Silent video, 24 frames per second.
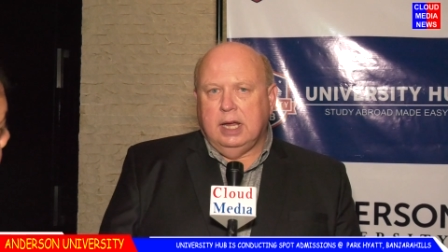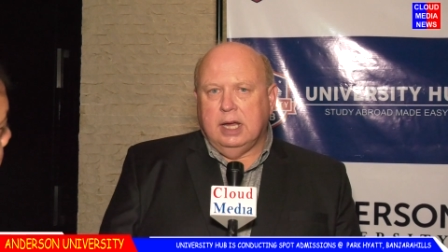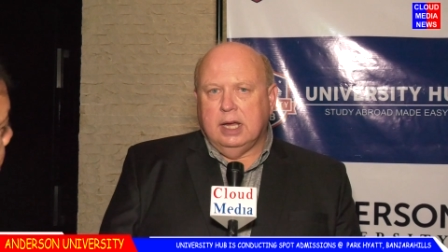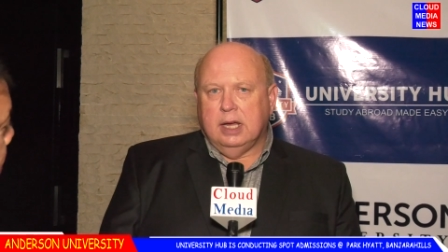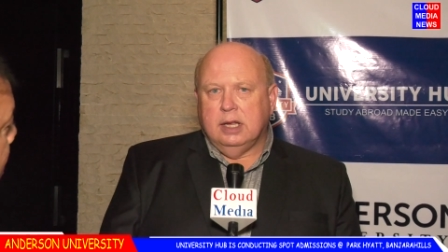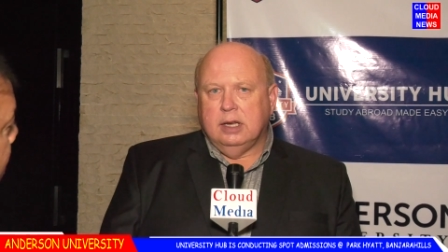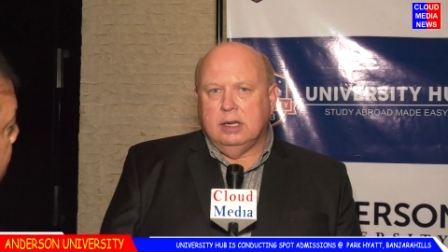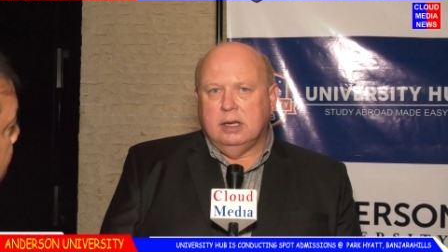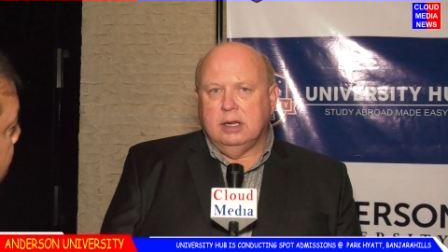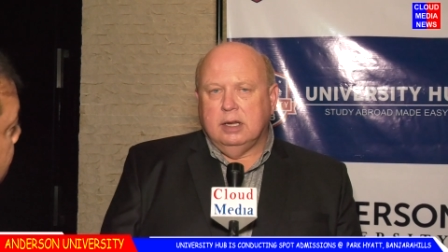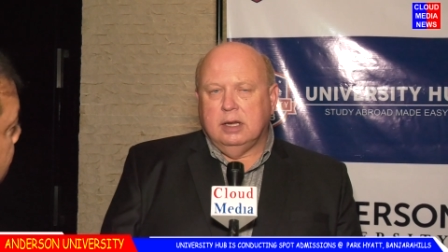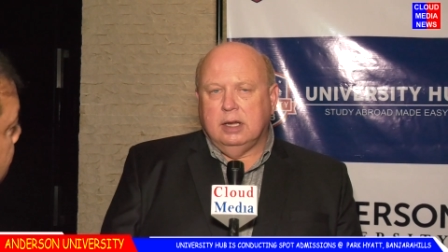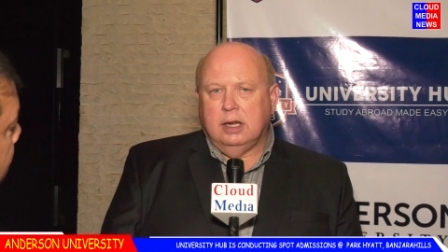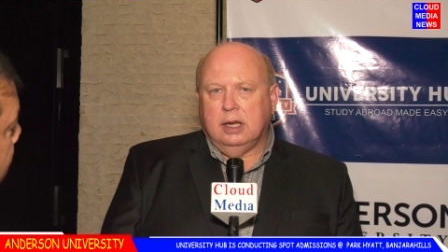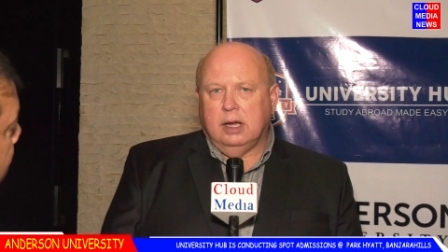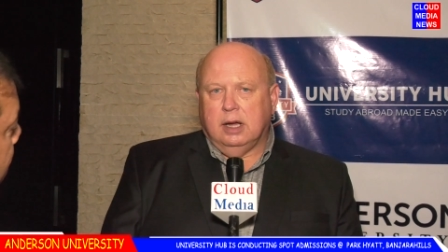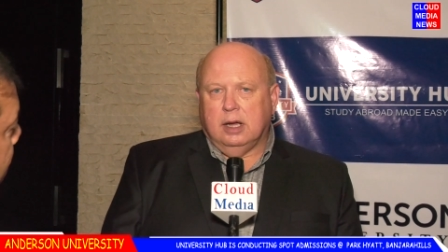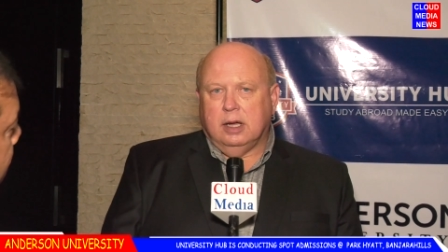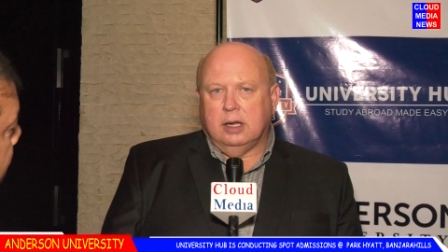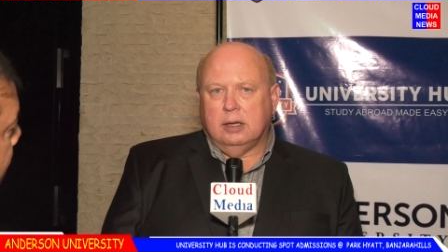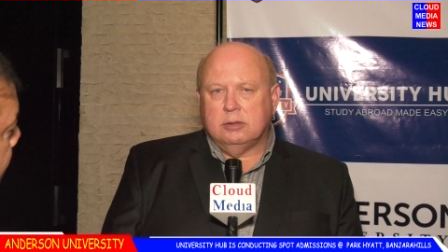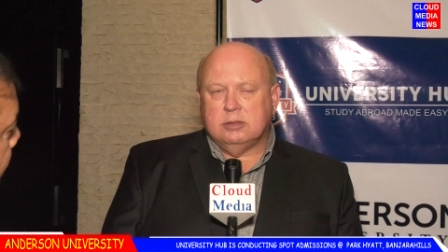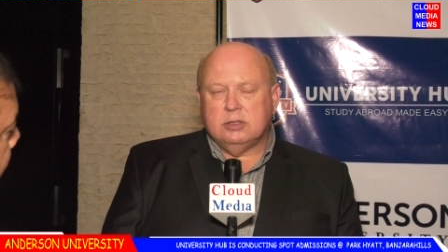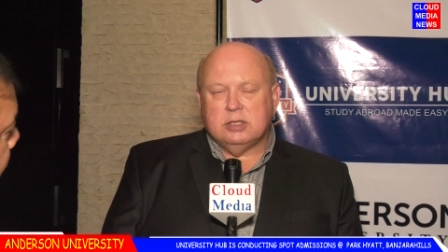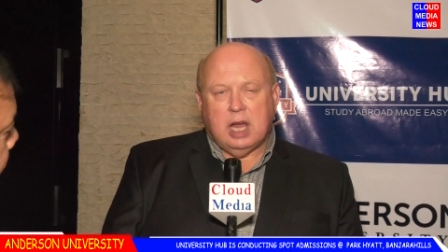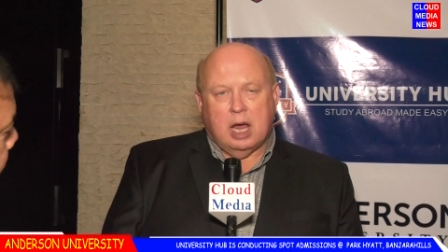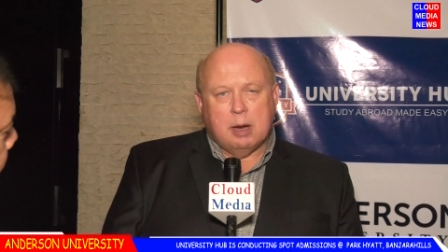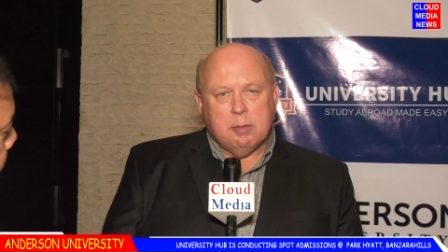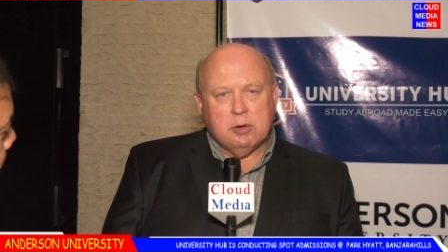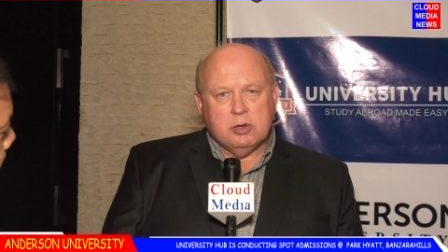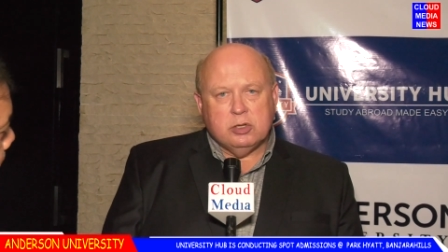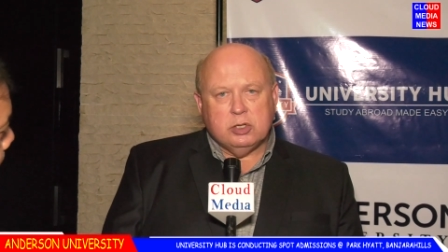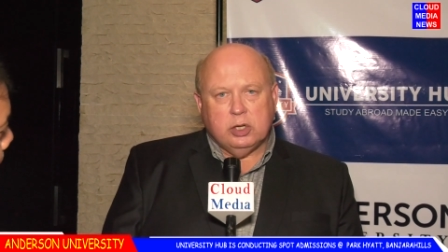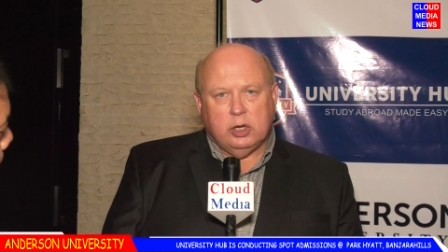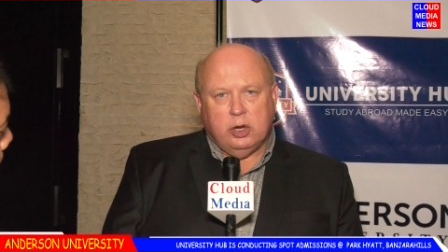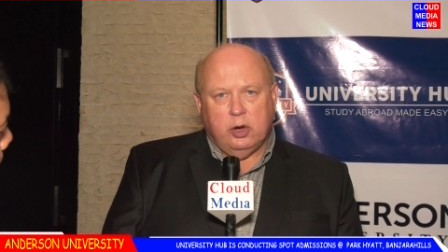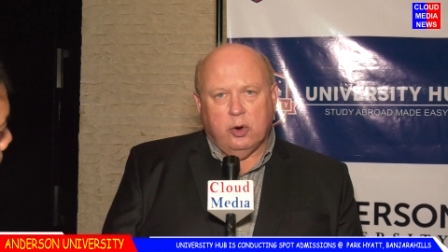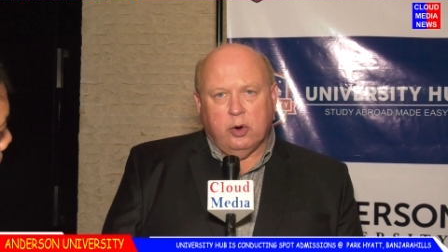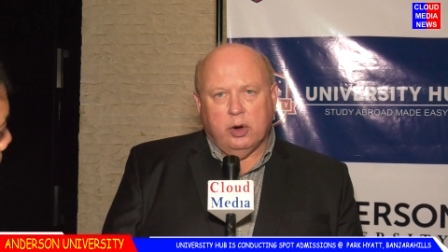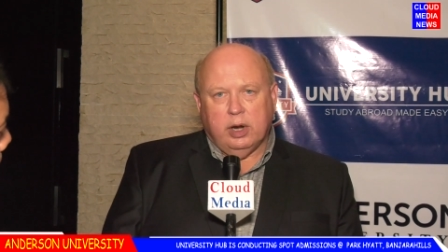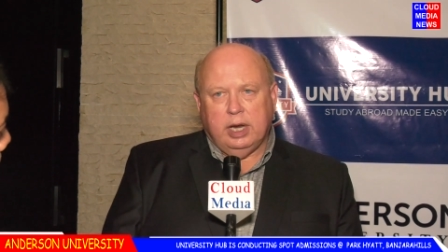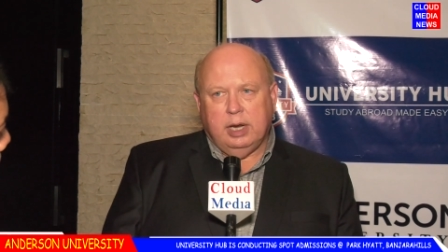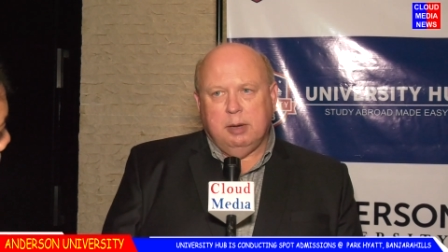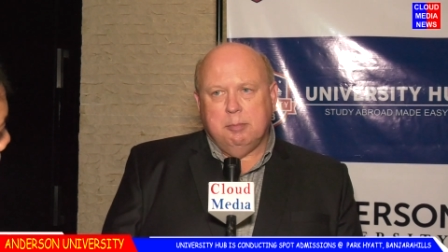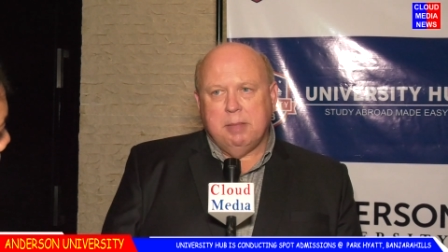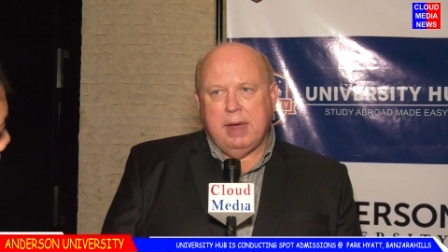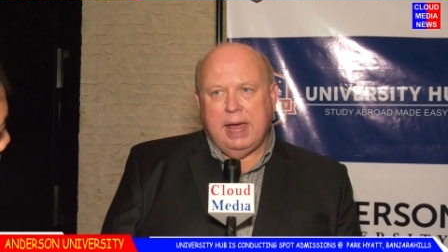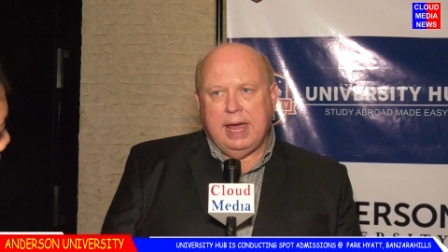in
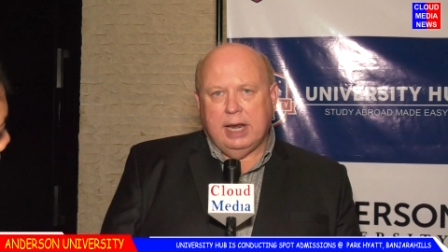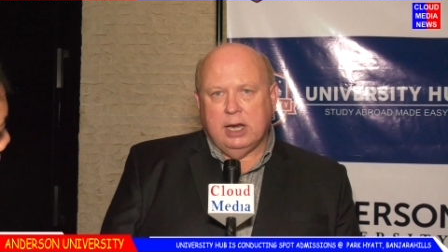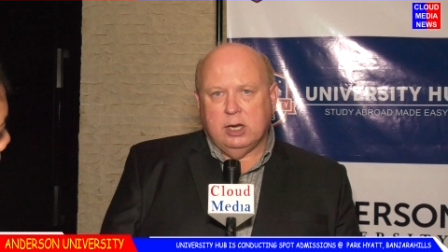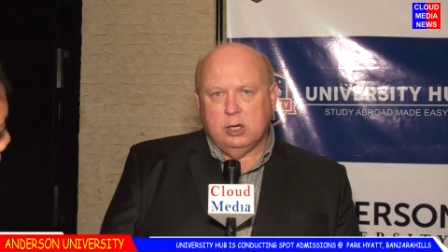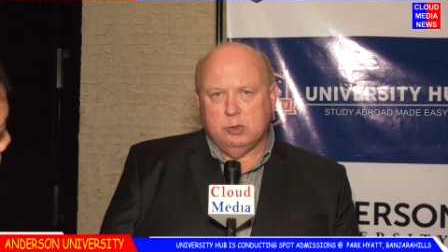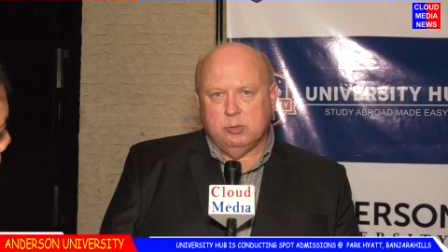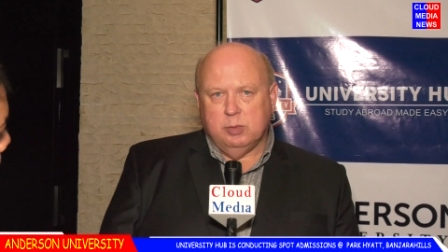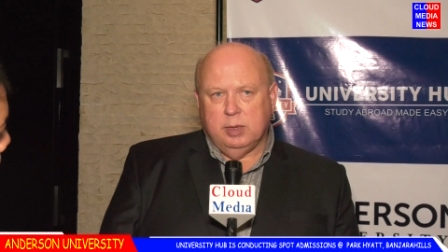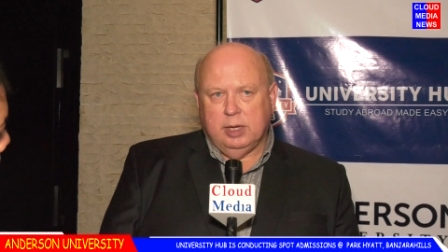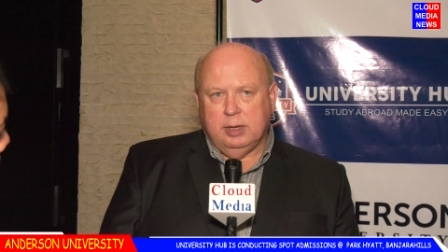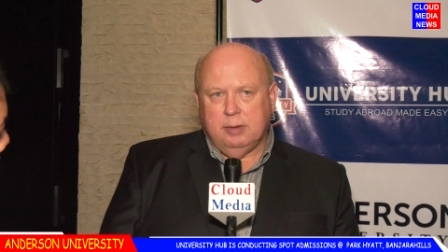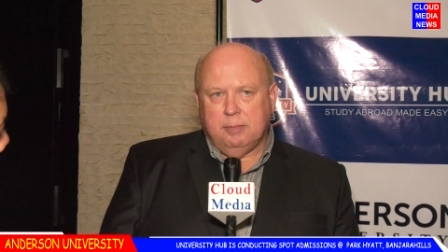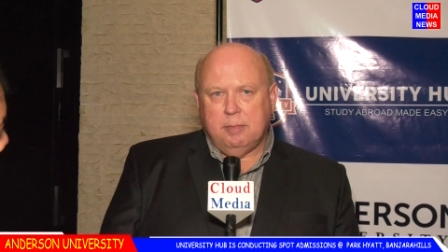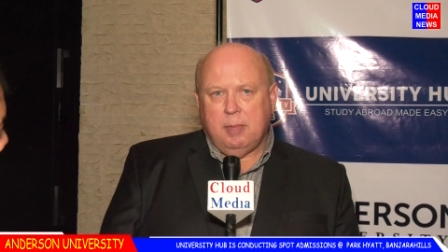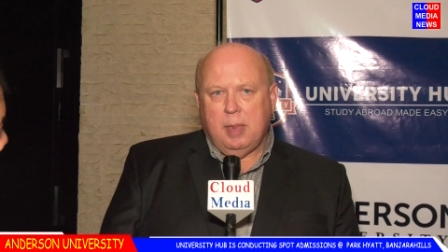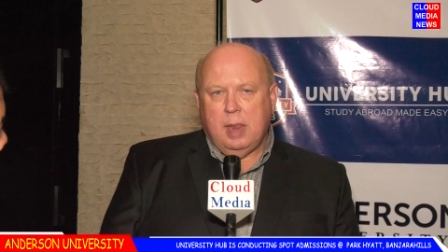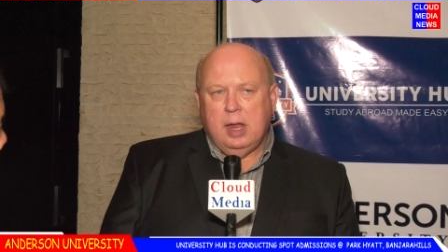Cybersecurity Management.